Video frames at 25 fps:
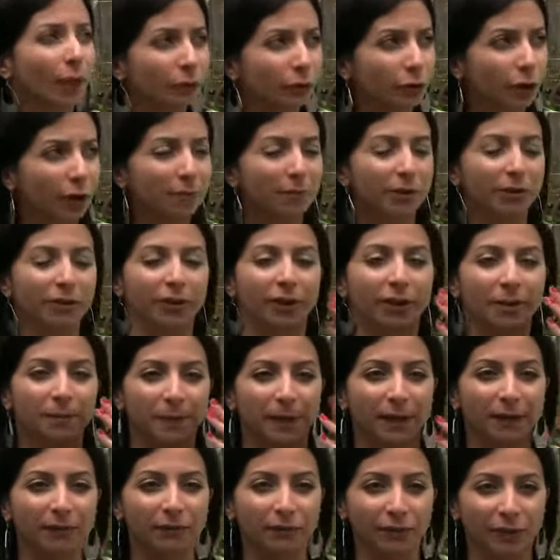drama
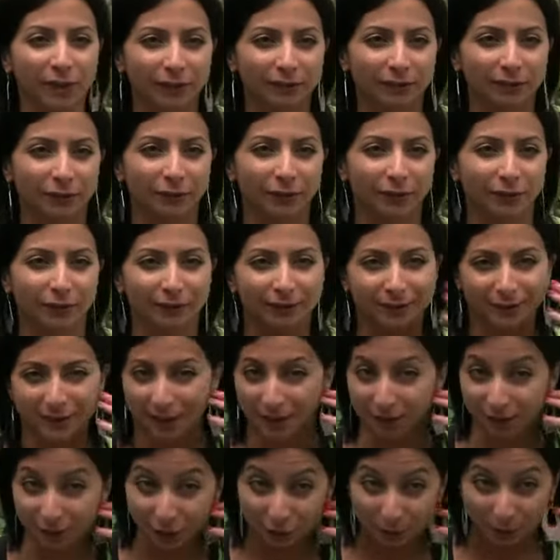therapy and theater
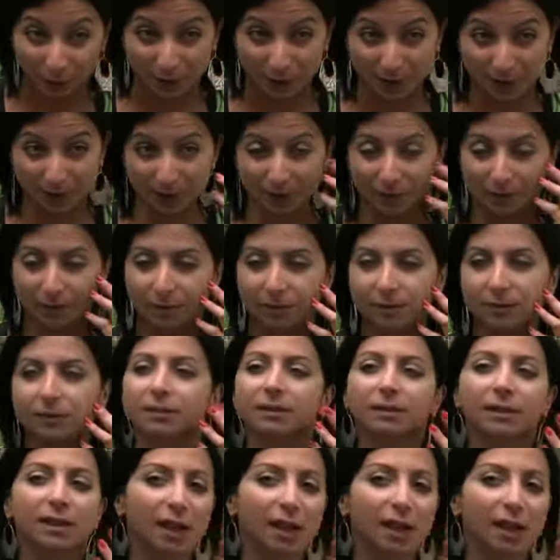inside your prisons?